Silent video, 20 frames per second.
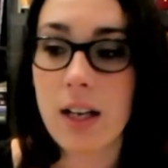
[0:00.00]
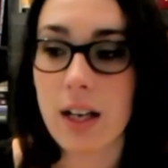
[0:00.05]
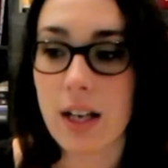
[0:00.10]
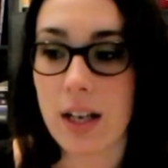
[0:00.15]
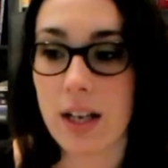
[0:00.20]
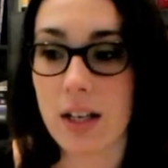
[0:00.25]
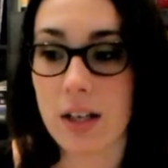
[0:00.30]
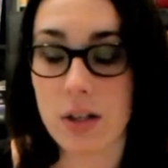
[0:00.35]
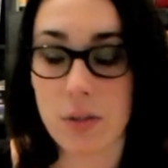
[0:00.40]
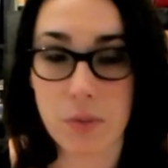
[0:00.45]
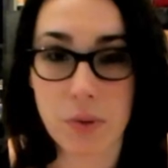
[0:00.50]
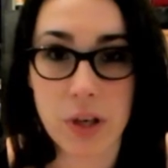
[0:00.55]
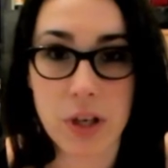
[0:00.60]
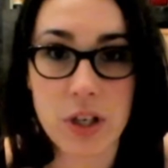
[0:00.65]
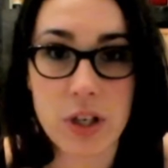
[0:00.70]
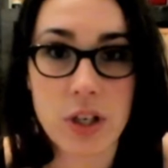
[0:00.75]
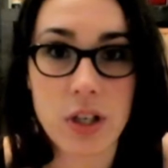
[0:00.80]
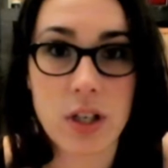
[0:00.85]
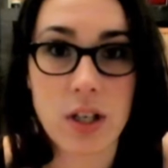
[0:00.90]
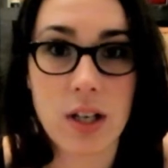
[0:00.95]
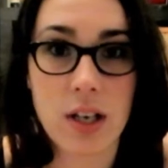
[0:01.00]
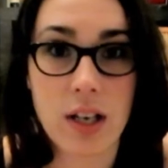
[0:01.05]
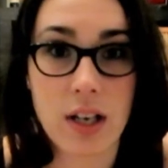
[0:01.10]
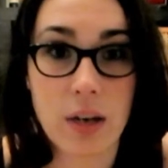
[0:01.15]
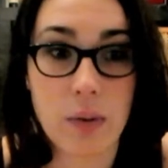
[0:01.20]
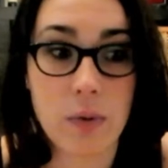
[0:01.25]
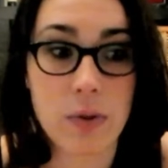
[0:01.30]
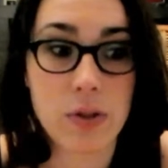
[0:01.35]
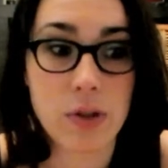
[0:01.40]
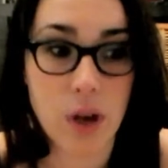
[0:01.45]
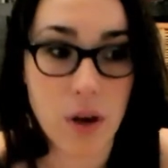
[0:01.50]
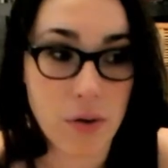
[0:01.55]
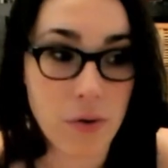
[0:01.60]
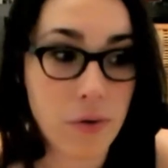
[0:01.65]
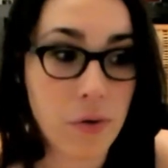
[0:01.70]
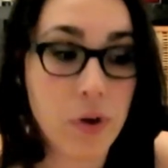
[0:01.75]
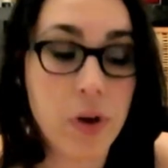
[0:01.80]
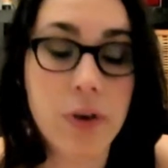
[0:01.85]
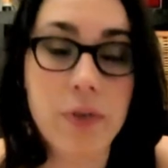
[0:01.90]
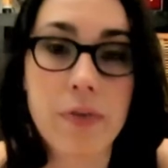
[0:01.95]
and a depression, and I was off
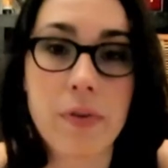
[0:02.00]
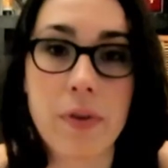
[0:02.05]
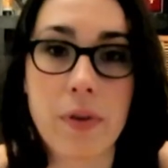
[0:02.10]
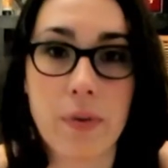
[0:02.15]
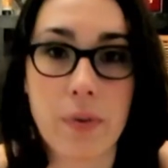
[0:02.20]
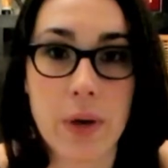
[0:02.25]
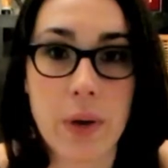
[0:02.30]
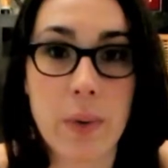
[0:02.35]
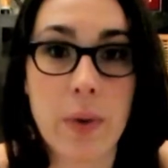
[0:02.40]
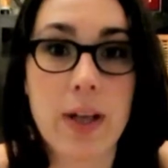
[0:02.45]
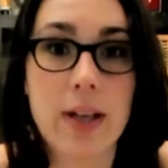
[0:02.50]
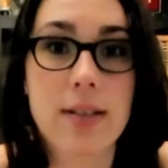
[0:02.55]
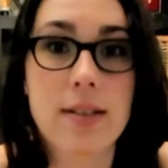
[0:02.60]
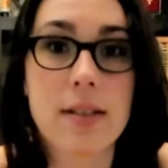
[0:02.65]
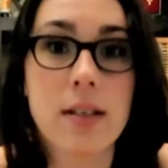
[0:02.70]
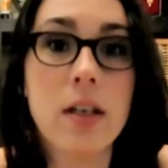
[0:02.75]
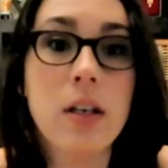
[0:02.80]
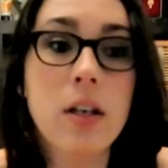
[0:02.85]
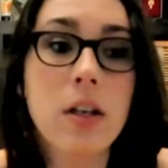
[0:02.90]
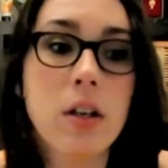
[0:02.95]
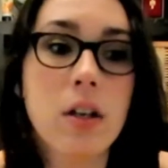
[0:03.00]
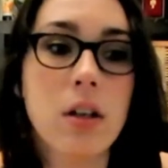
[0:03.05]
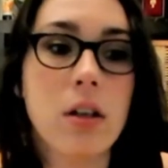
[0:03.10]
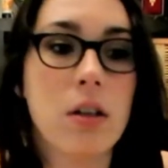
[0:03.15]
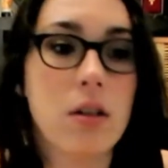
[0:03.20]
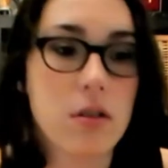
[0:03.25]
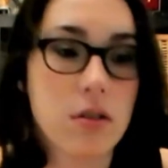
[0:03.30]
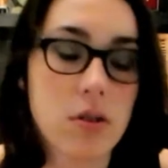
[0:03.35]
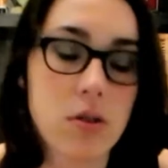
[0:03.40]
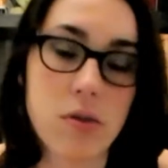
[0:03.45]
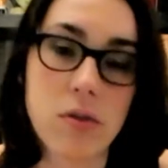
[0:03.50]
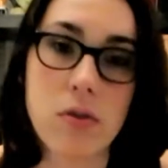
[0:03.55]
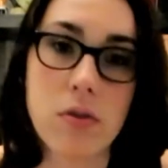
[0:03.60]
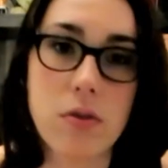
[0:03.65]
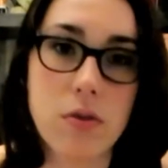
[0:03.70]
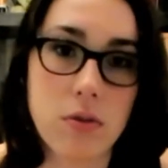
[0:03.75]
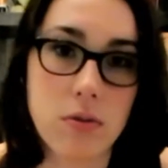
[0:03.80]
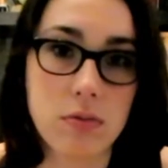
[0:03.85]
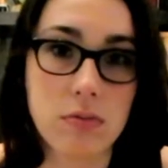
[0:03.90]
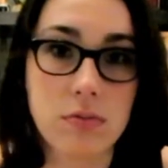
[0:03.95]
work for 3 weeks
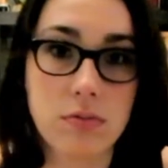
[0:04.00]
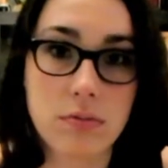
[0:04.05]
to